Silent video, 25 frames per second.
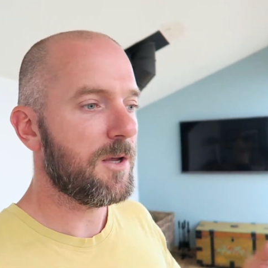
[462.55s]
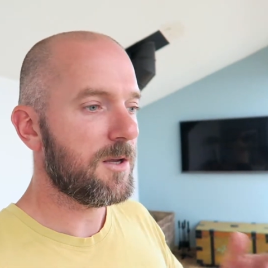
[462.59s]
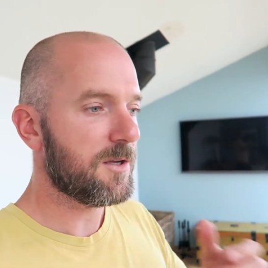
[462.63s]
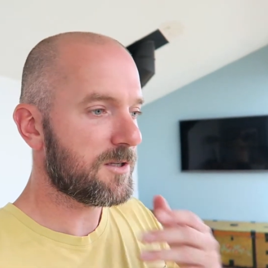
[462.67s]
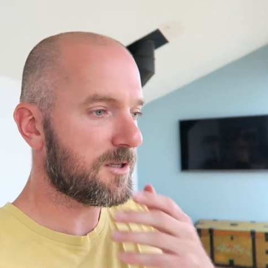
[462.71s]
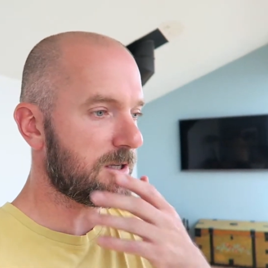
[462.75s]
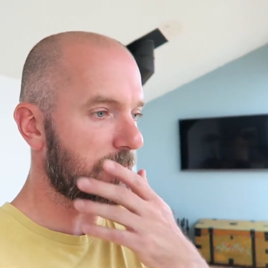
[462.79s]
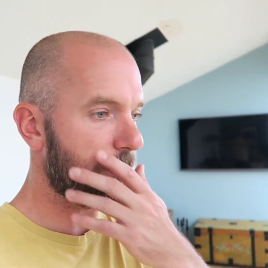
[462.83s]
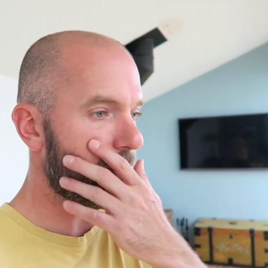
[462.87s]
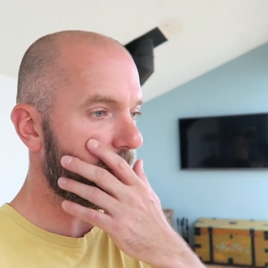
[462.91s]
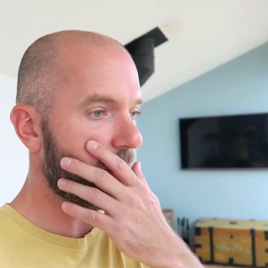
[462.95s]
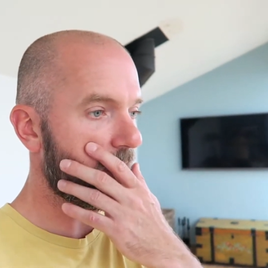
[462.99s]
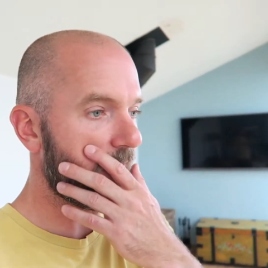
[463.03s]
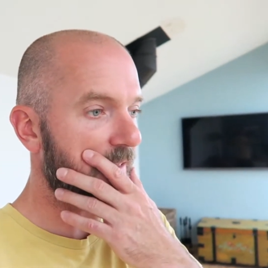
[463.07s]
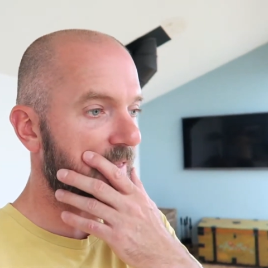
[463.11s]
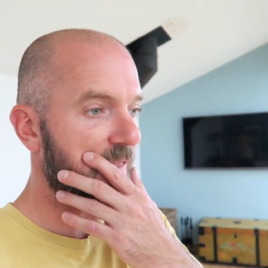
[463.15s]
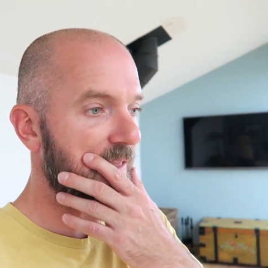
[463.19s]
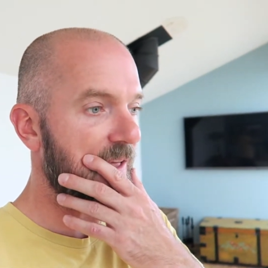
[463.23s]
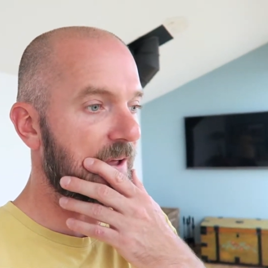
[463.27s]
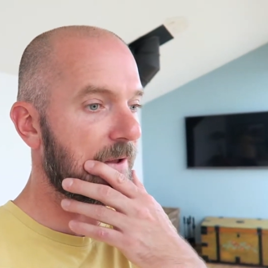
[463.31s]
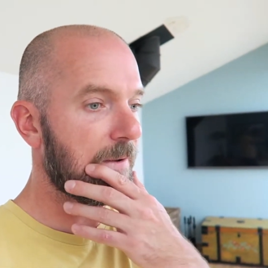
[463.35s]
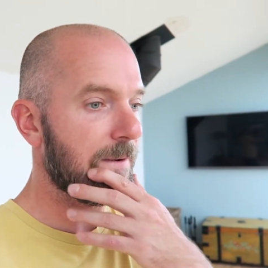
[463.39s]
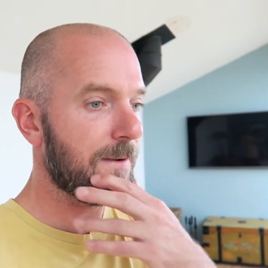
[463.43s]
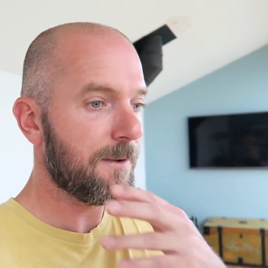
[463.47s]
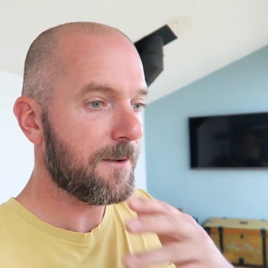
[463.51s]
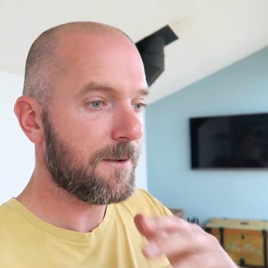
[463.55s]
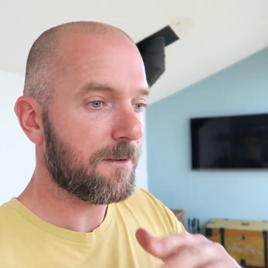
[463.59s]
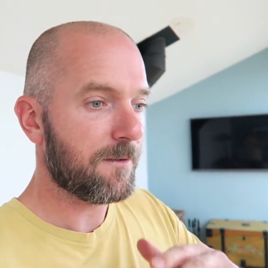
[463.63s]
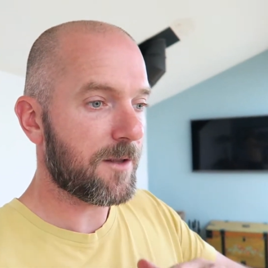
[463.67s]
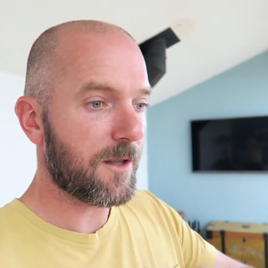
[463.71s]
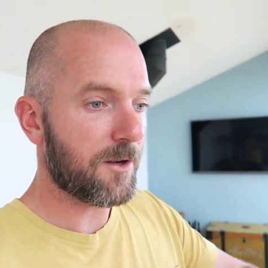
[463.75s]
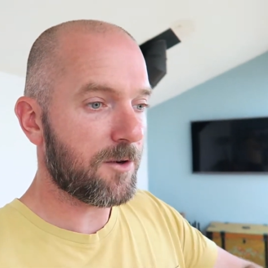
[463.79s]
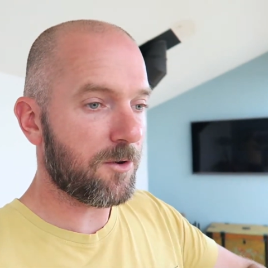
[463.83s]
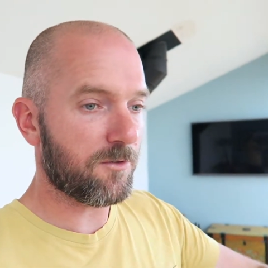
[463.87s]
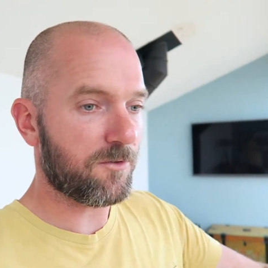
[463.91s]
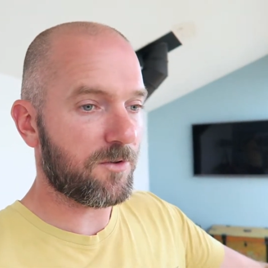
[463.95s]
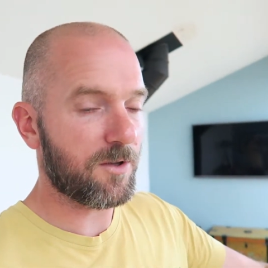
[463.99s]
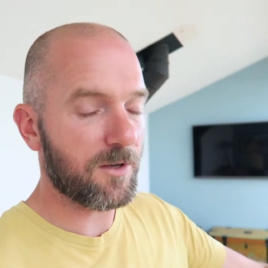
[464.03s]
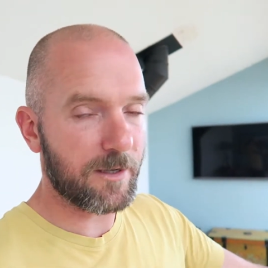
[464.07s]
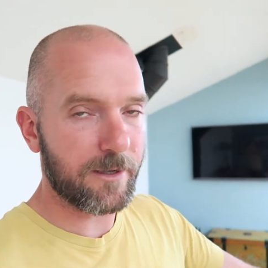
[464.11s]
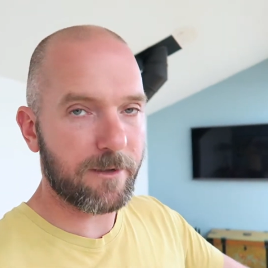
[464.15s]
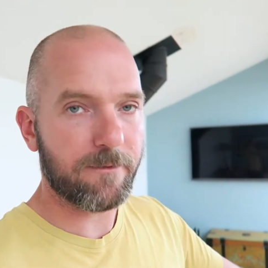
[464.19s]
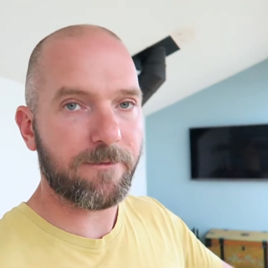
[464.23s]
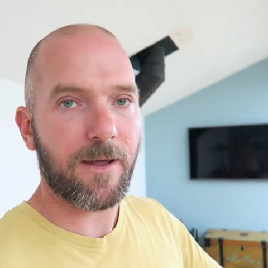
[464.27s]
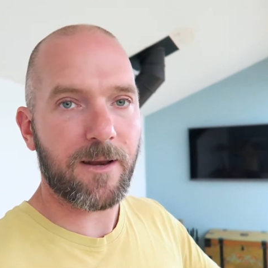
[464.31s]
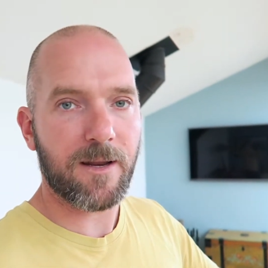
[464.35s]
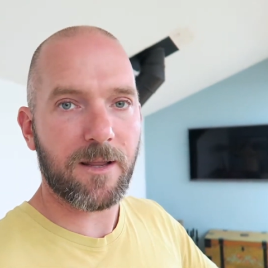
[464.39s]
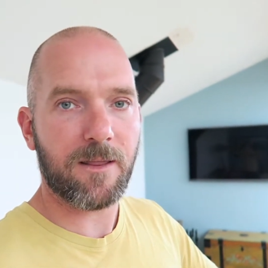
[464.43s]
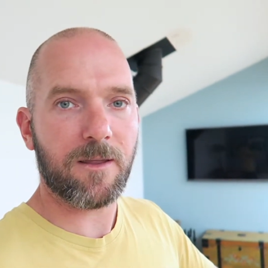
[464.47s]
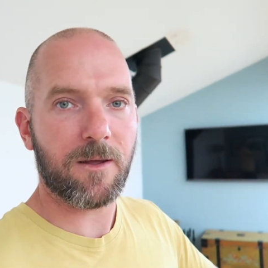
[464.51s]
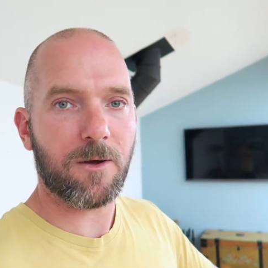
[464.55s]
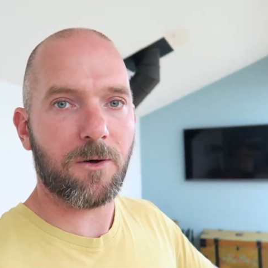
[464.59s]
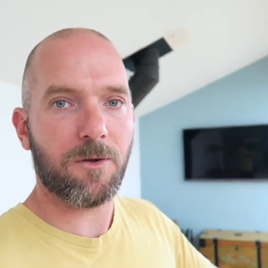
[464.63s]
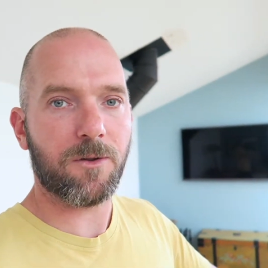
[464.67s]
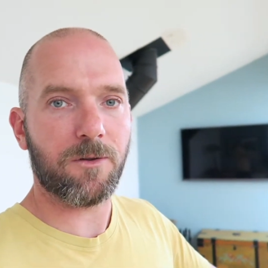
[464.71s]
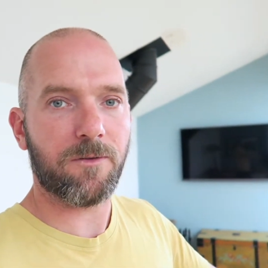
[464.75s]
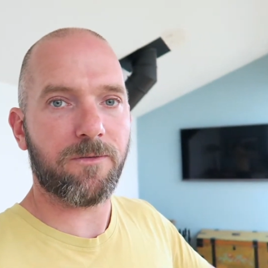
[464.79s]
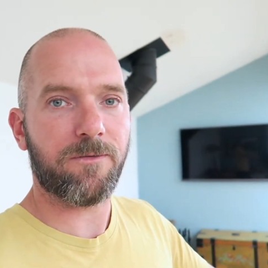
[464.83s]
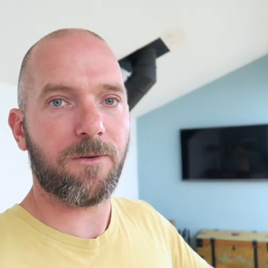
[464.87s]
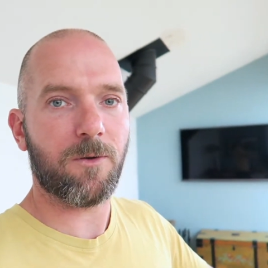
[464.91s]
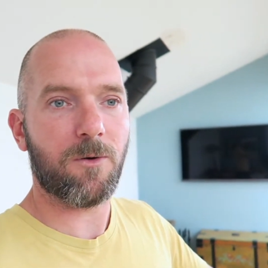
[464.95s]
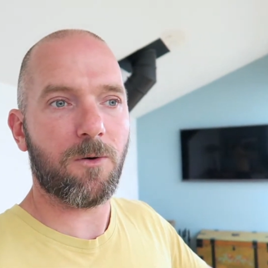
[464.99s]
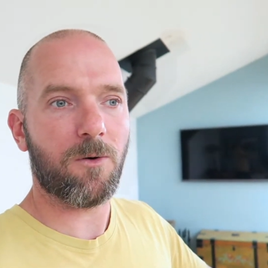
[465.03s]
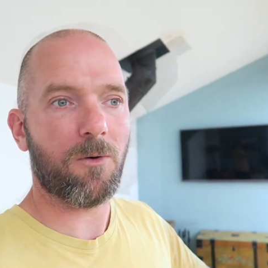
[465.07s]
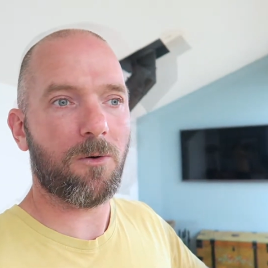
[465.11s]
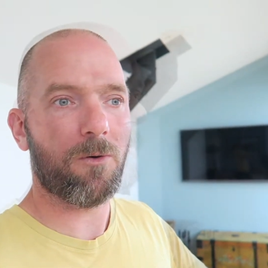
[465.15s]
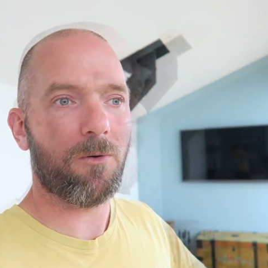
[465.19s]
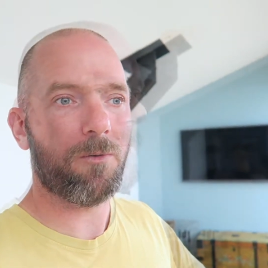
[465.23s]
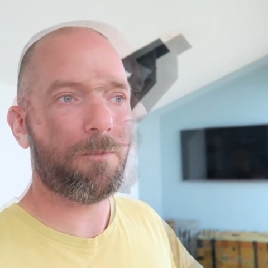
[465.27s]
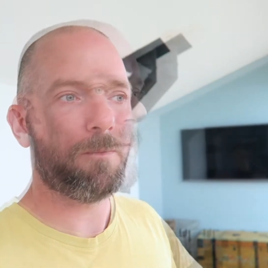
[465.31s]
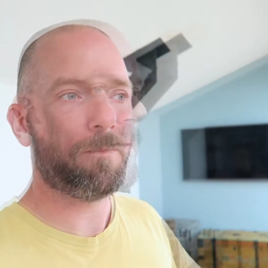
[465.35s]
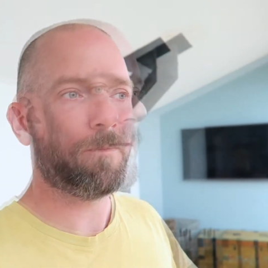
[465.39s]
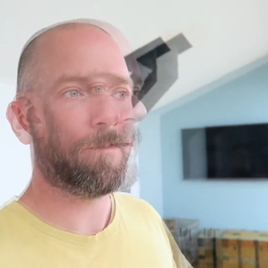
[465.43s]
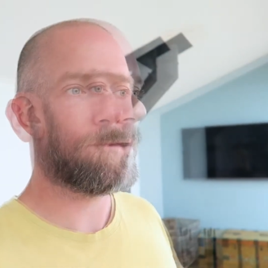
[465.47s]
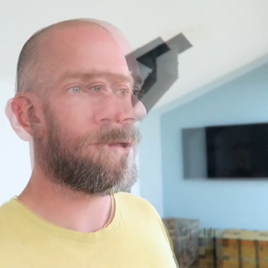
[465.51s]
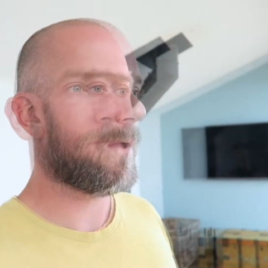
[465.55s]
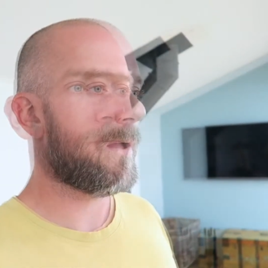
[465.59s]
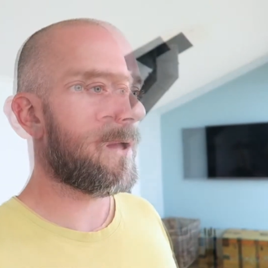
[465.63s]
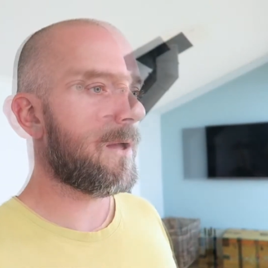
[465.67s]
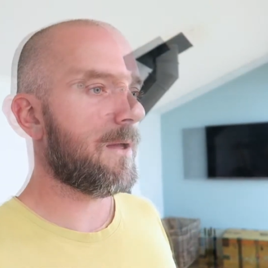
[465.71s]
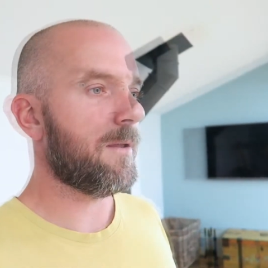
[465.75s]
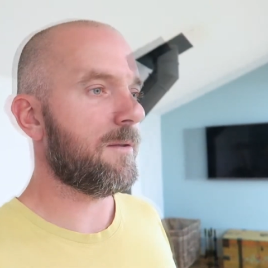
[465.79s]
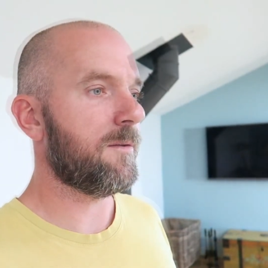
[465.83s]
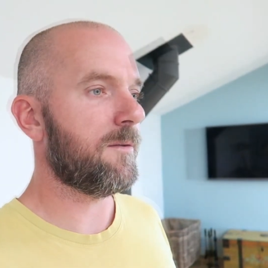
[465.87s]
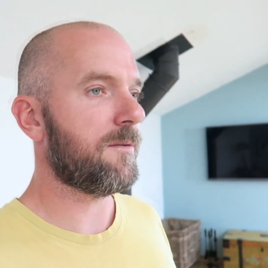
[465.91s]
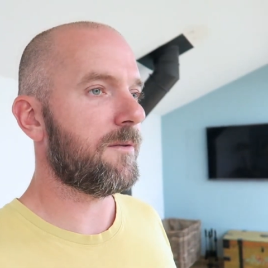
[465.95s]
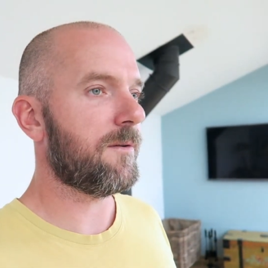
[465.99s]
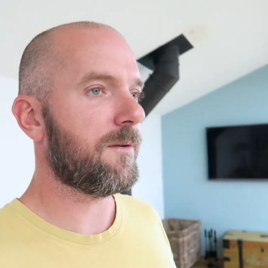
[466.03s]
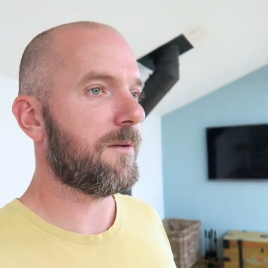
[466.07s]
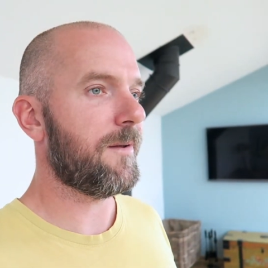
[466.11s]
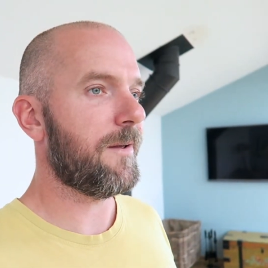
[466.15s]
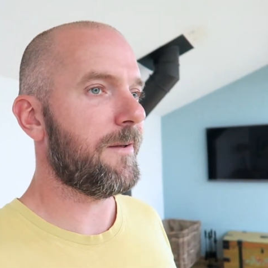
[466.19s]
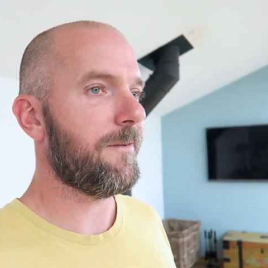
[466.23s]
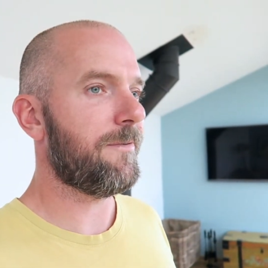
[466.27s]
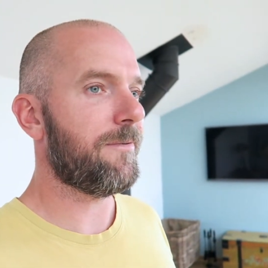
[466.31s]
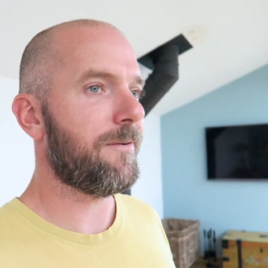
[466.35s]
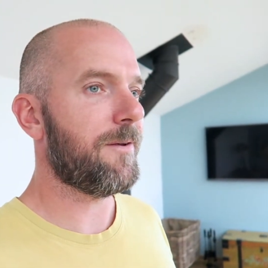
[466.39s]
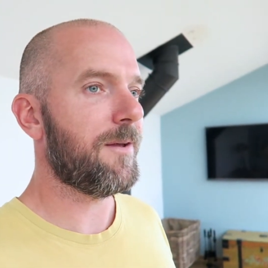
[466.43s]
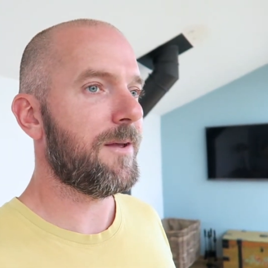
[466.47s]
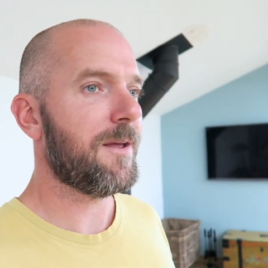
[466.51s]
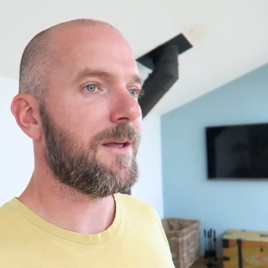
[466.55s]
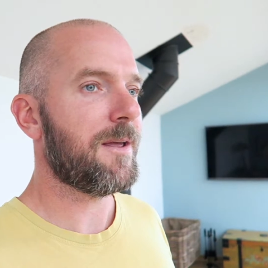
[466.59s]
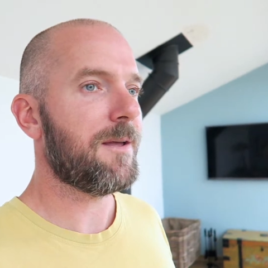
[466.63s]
stipulate that they're not to leave anything on the floor, and if